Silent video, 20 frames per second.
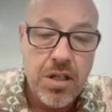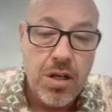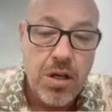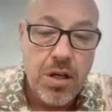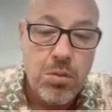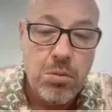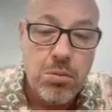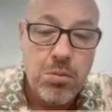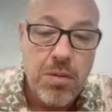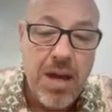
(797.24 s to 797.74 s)

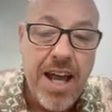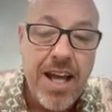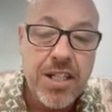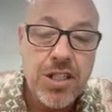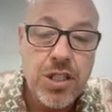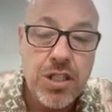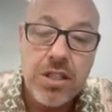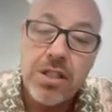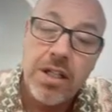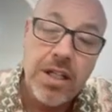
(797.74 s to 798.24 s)

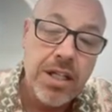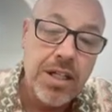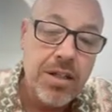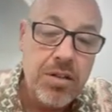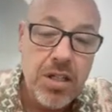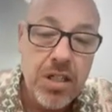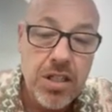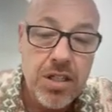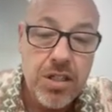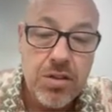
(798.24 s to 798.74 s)
Imagine, and I'm
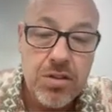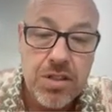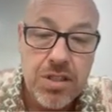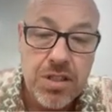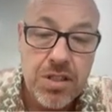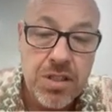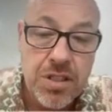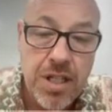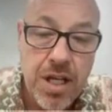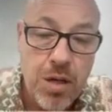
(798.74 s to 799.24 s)
going to use the
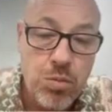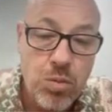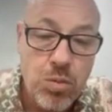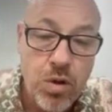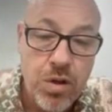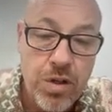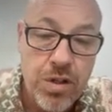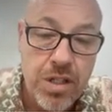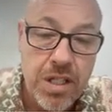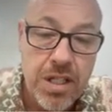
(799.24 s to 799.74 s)
same
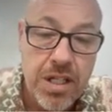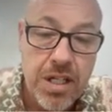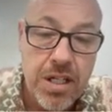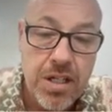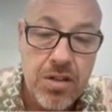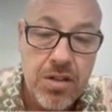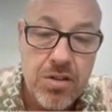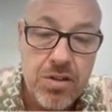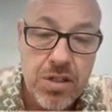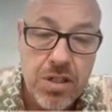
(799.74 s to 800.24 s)
word that they
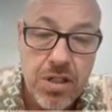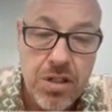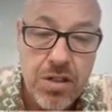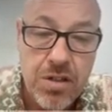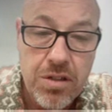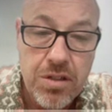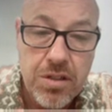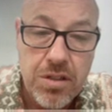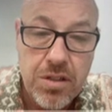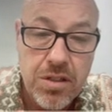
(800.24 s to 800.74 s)
used here.
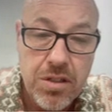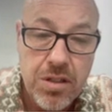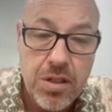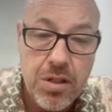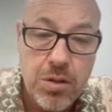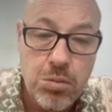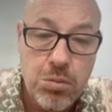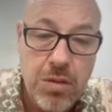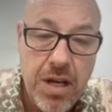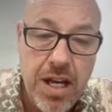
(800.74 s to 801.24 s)

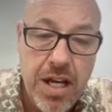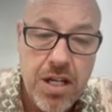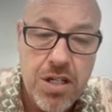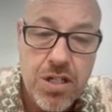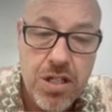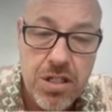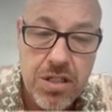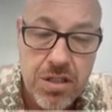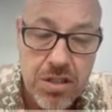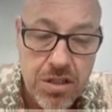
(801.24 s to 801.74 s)

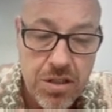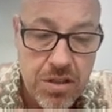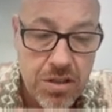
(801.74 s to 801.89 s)
Imagine